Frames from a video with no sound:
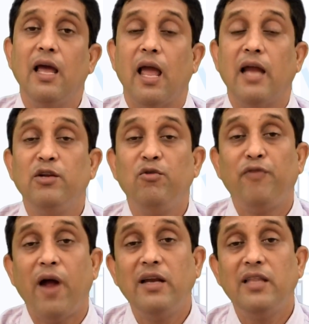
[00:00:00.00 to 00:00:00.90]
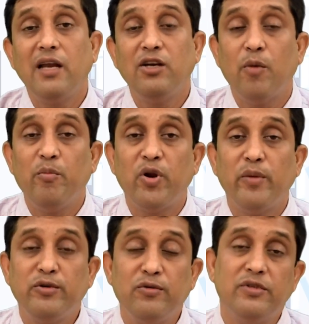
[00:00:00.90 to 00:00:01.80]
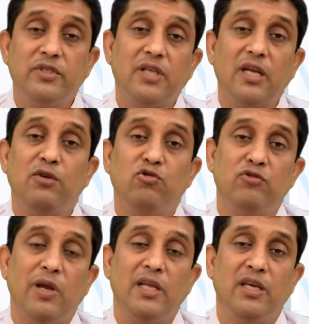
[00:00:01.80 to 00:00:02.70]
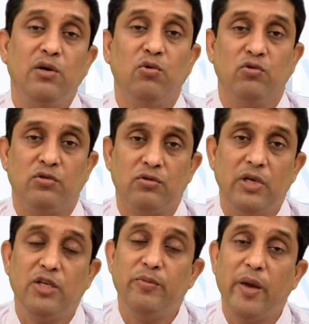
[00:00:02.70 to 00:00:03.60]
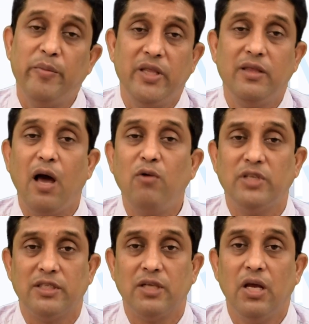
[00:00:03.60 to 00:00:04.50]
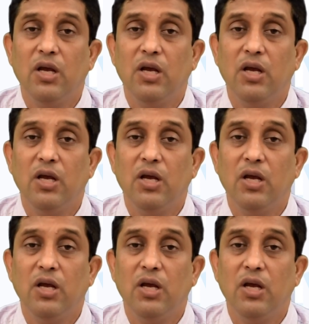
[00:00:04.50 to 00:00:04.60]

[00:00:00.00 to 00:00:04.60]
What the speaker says: and you will find that number of students are usually huge, it may be in thousands.